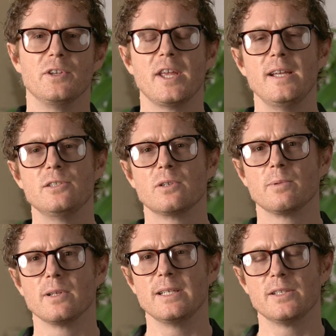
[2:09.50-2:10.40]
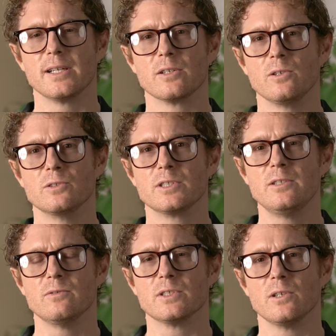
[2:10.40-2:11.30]
The TEEE
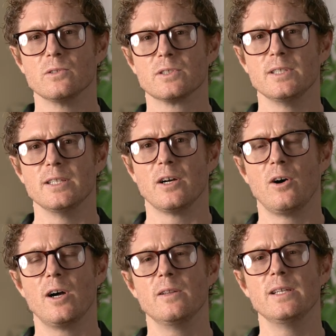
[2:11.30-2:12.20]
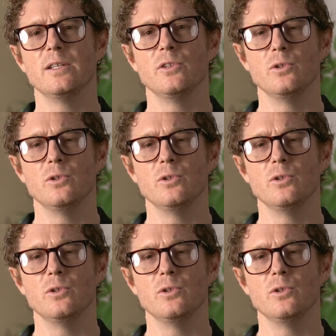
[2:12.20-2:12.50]
technology results in a highly